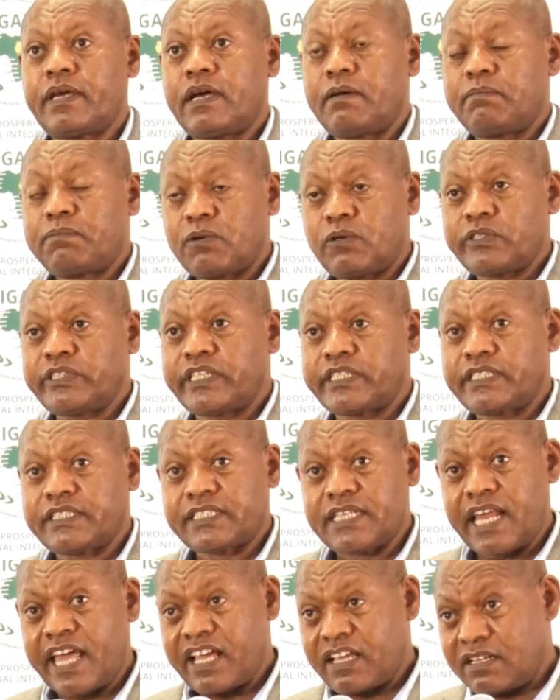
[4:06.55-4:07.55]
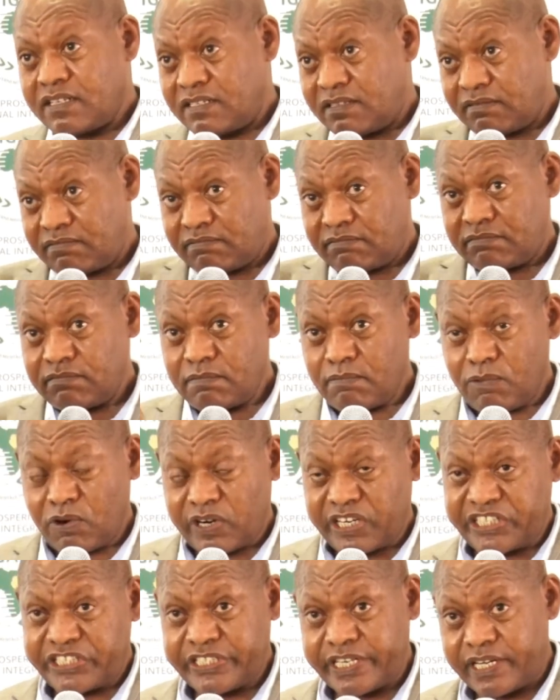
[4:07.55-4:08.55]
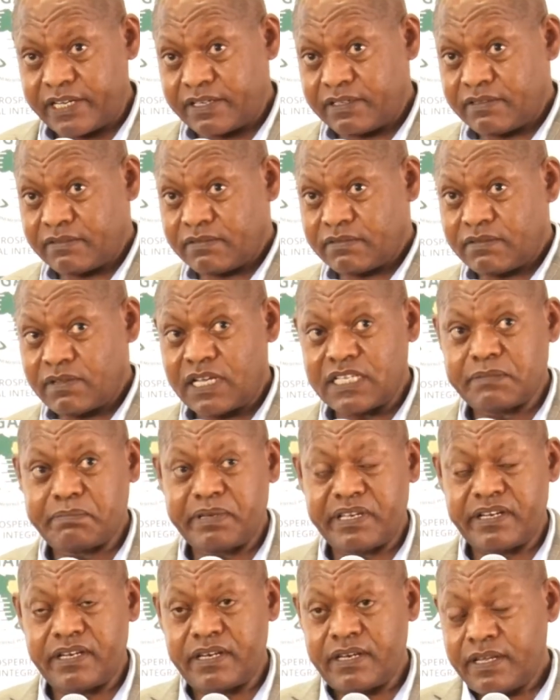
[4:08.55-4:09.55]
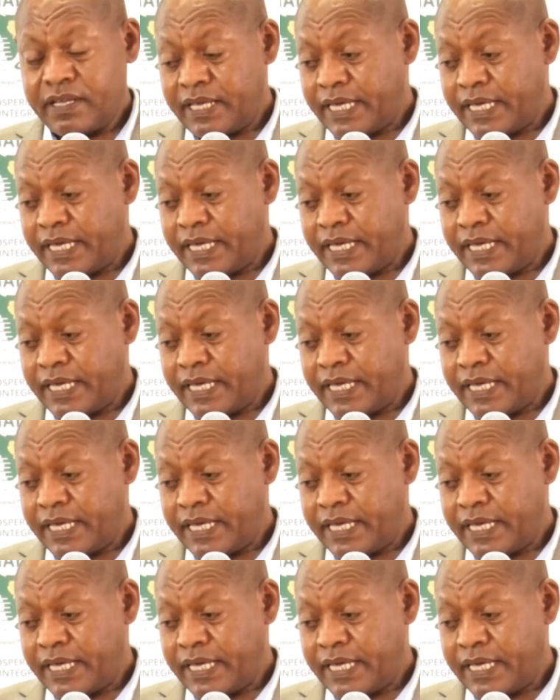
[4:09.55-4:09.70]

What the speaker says: projects like Boresha has been